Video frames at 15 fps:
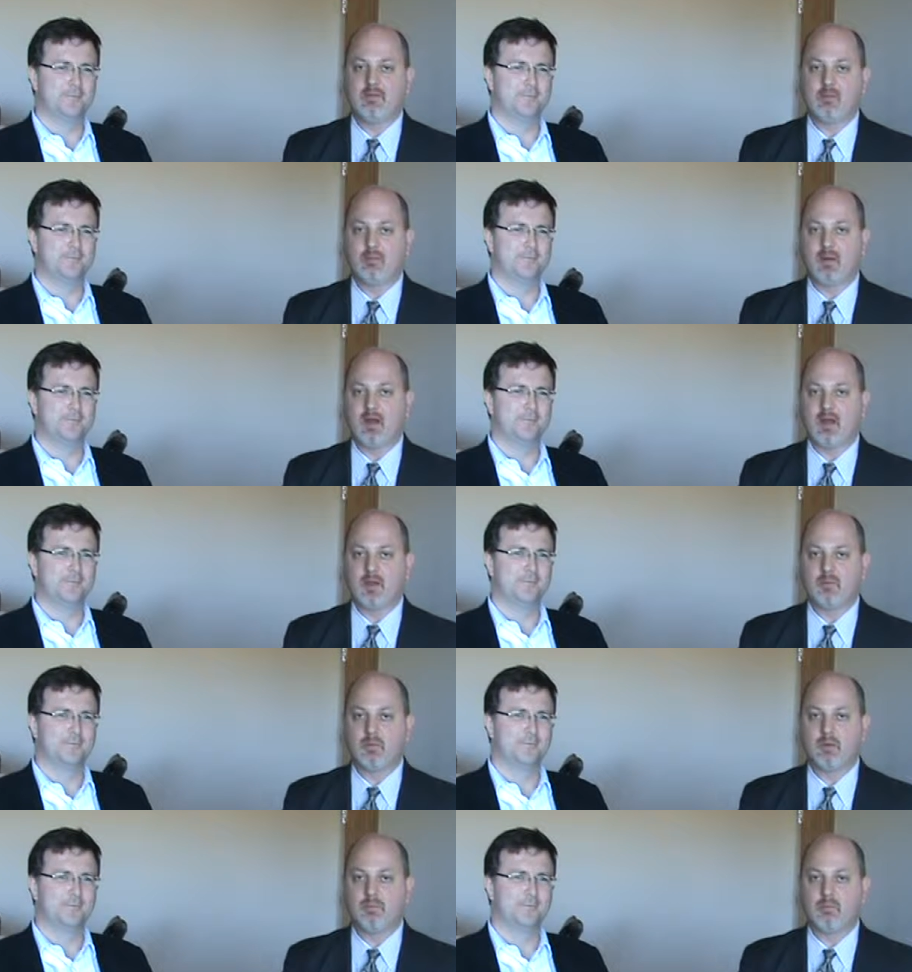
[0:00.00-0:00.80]
Speaker 1: David
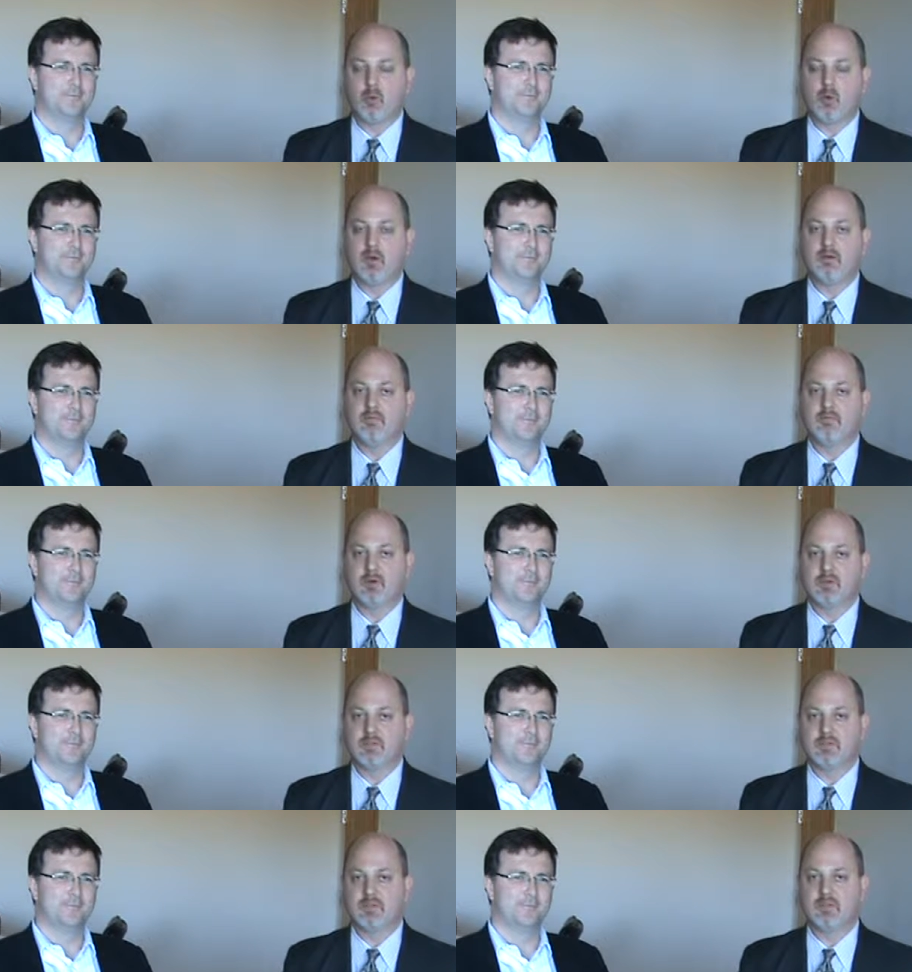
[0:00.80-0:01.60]
Brown reporting
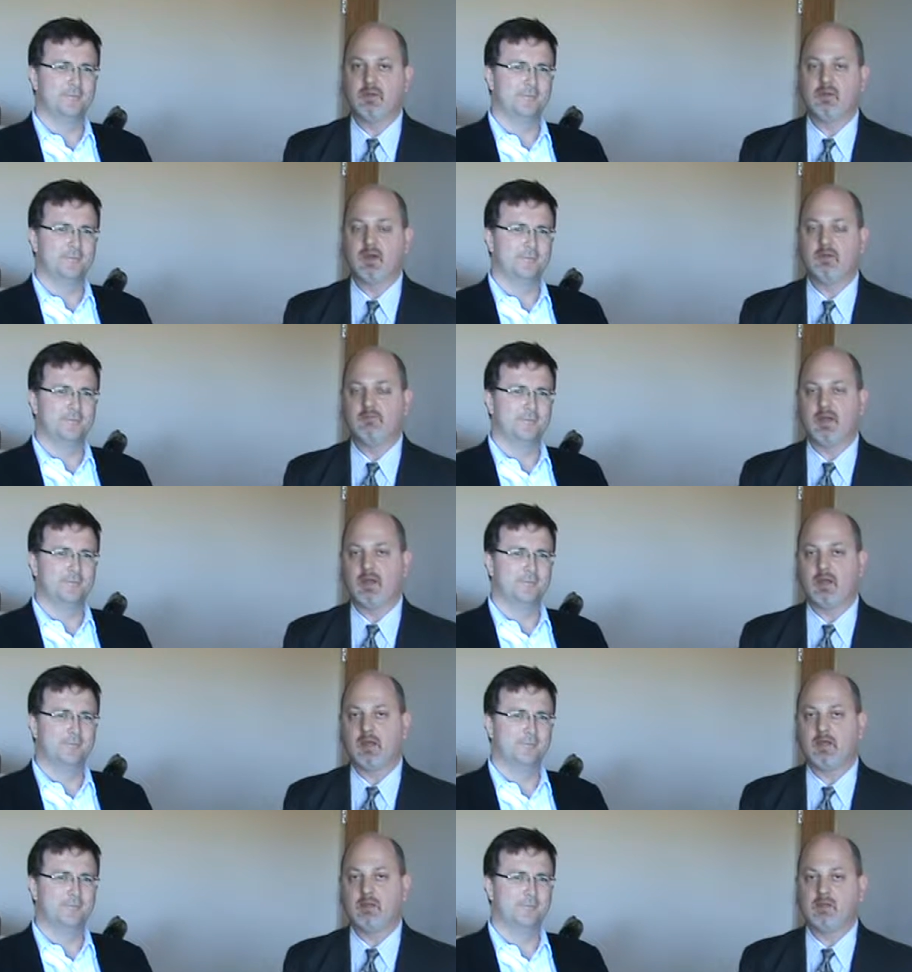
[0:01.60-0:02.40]
from Silicon
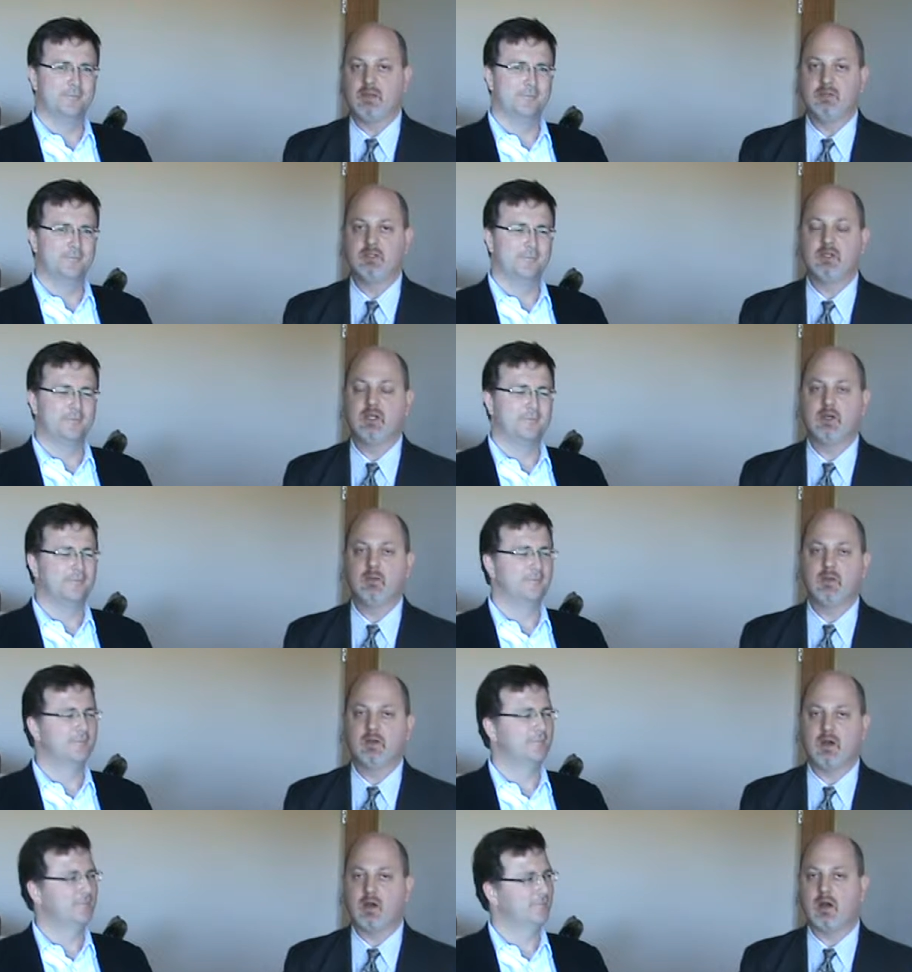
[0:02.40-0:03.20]
Valley,
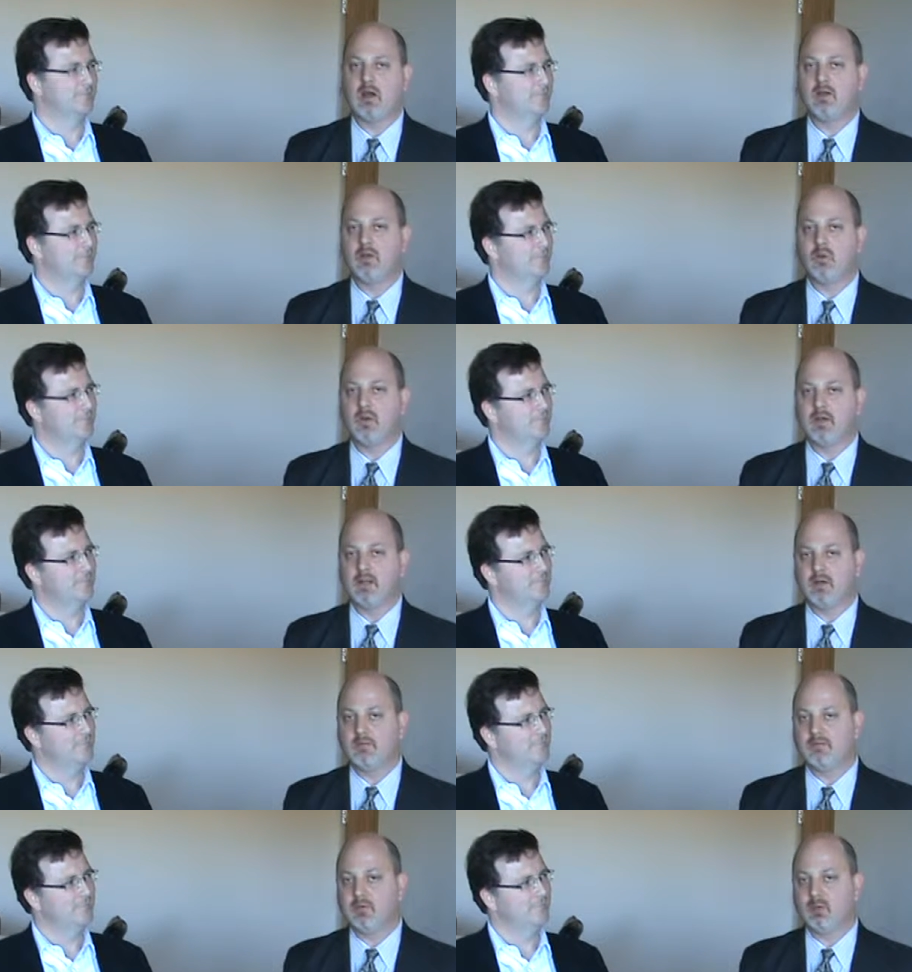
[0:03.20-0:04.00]
continuing our
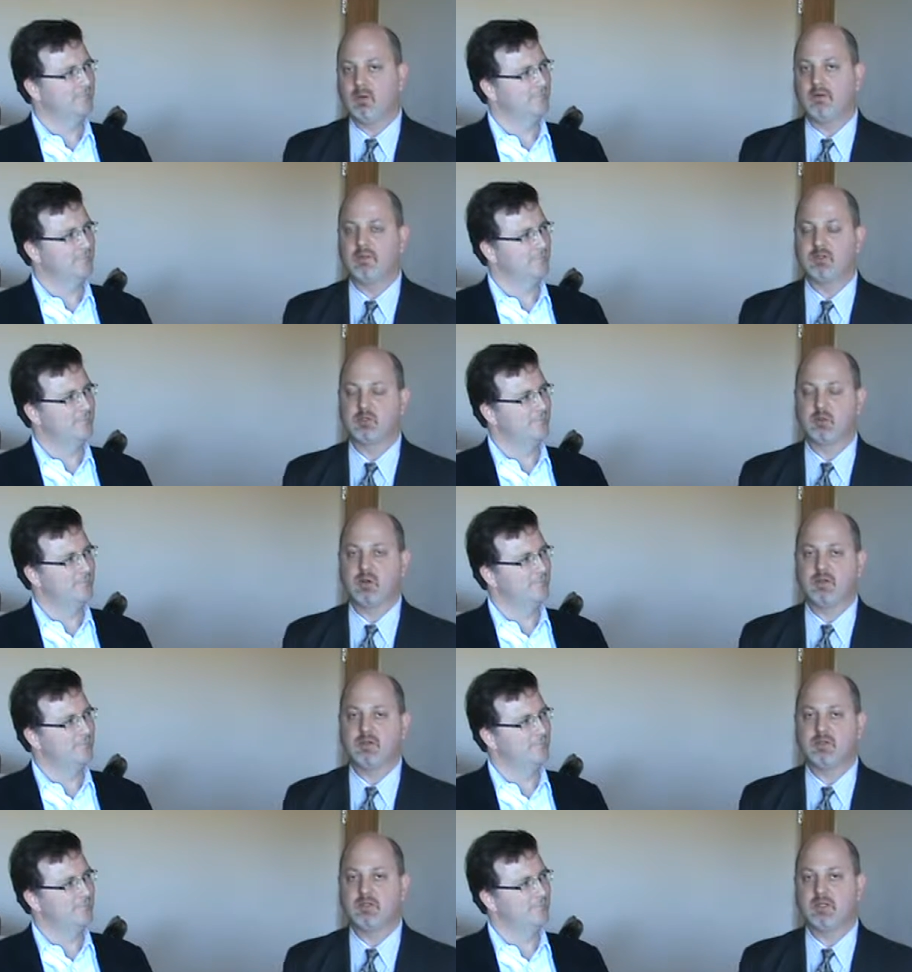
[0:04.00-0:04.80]
ongoing interview of
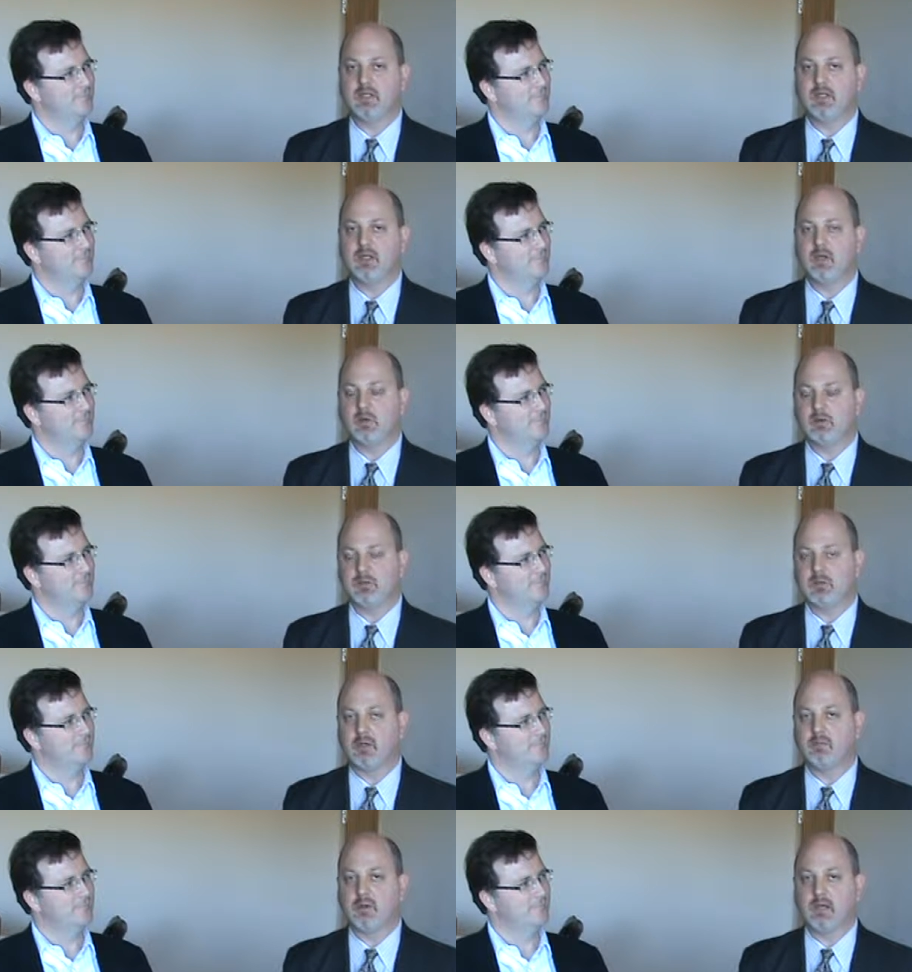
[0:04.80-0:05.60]
Australian
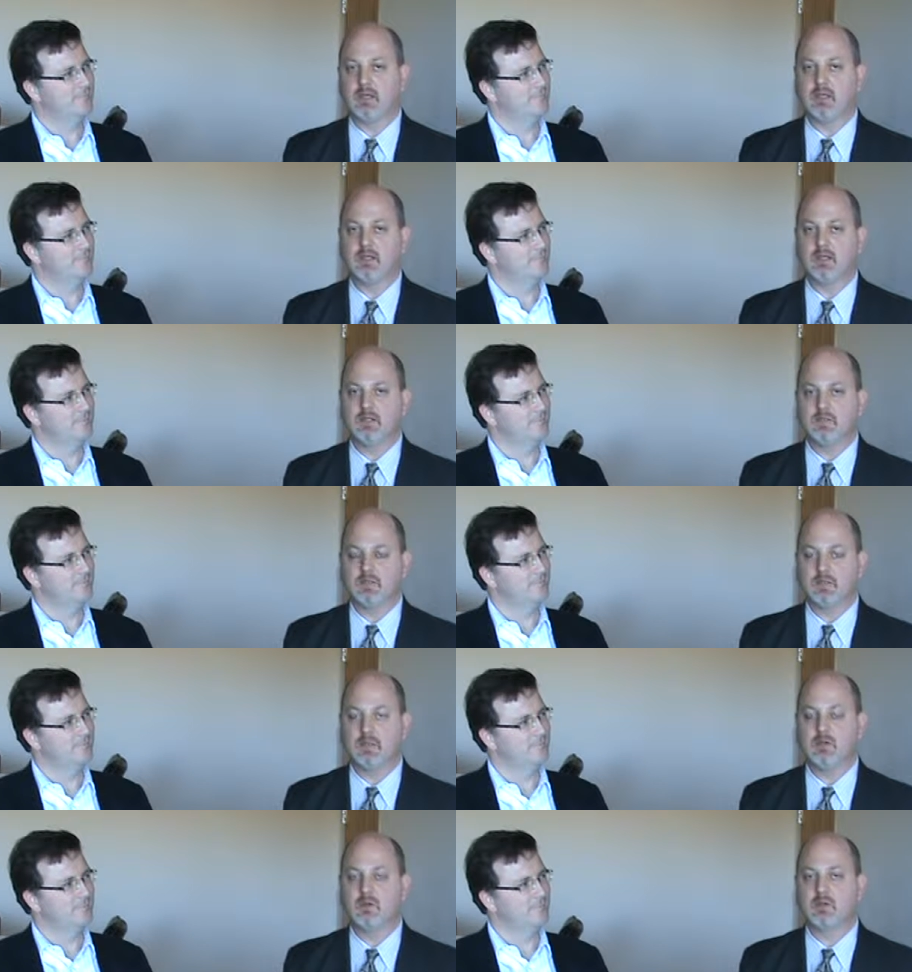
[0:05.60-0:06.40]
CEOs that are breaking
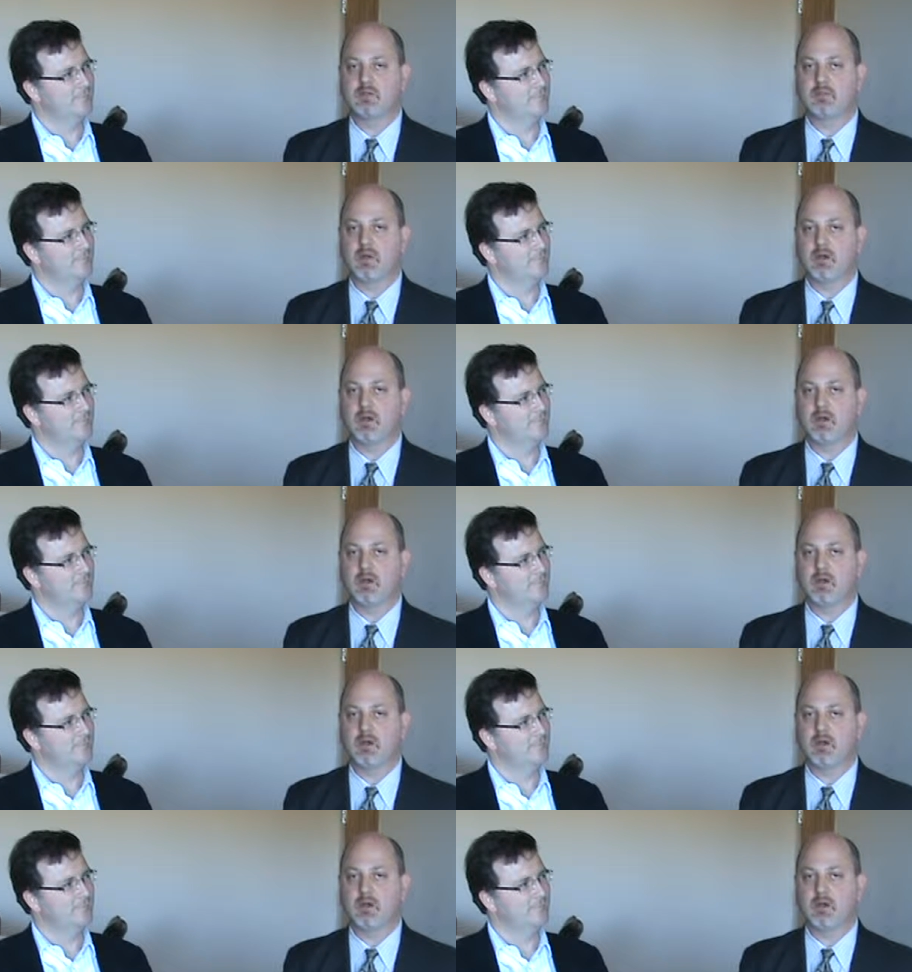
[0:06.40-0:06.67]
into the U.S.